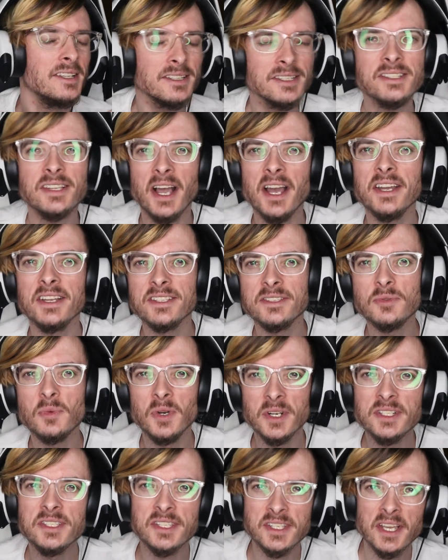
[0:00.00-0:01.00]
the science
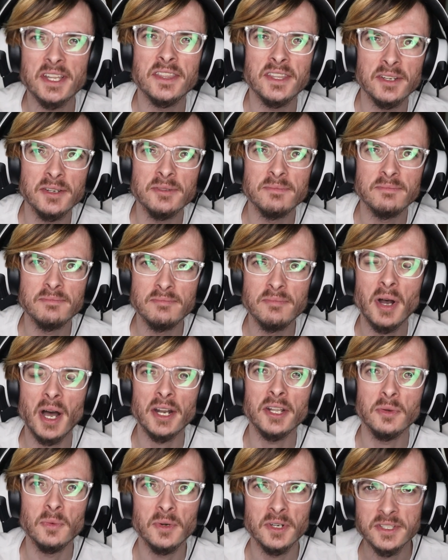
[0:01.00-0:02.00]
ones and the
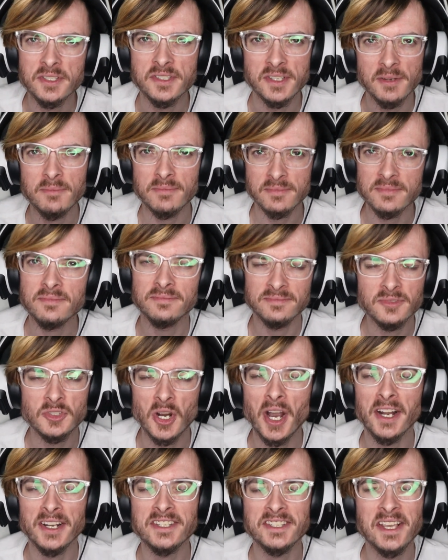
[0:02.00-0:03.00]
body ones. I'm
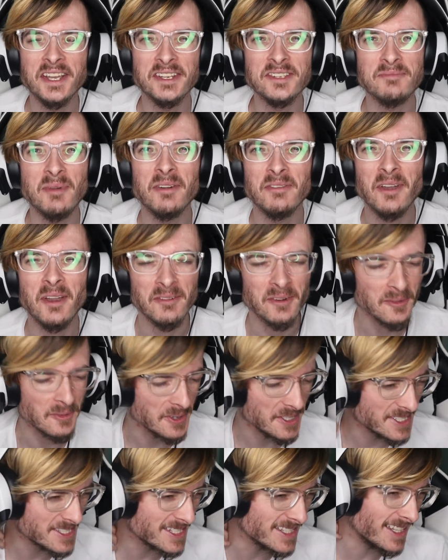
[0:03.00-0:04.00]
trying to say is my favorite
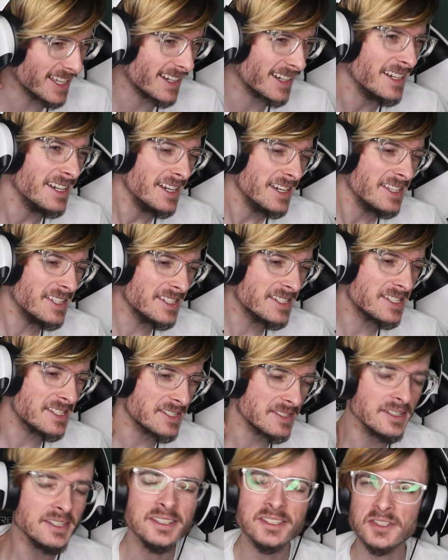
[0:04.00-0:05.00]
ones, and like
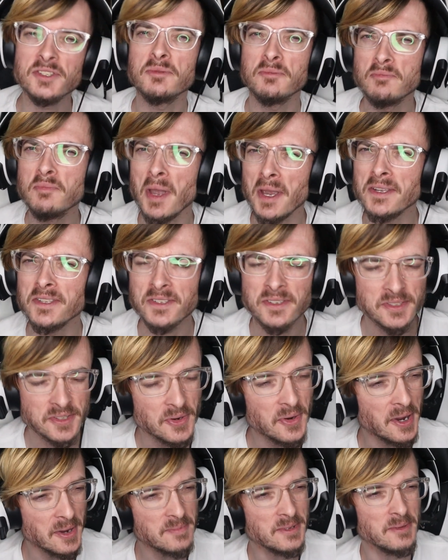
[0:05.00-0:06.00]
this is space,
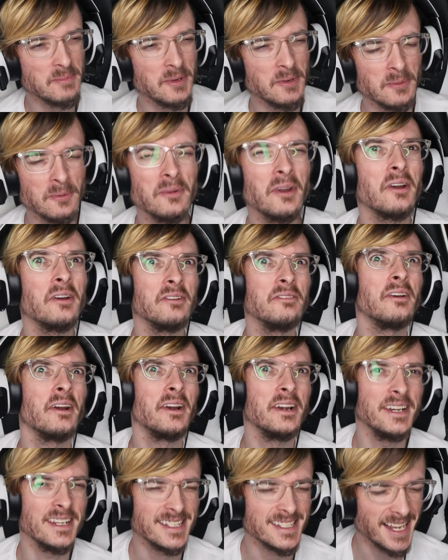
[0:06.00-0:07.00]
so I'm gonna be very
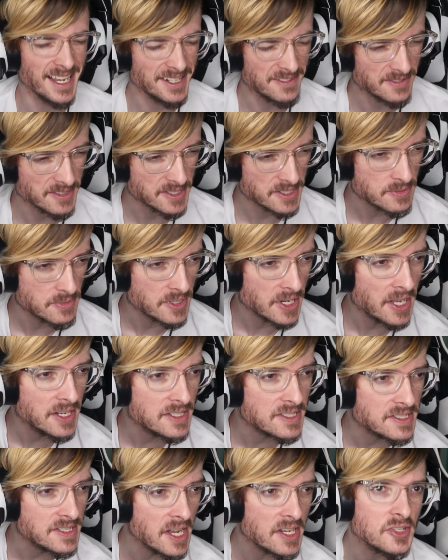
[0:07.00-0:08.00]
very excited for this one. And
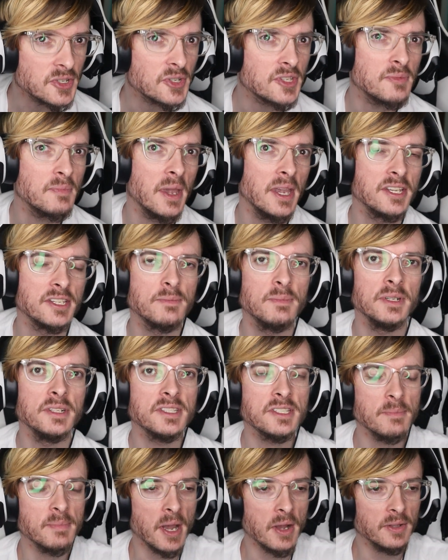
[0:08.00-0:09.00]
it's not just space, but
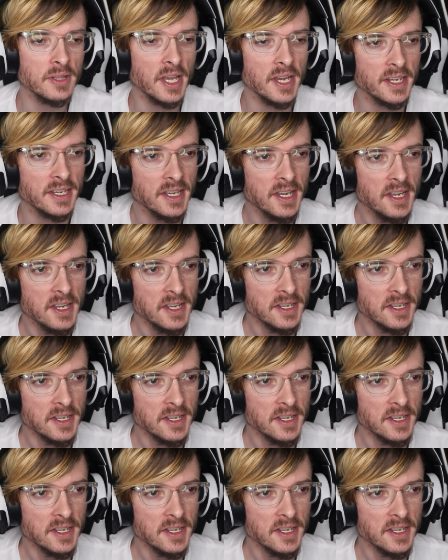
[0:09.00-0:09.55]
it's about like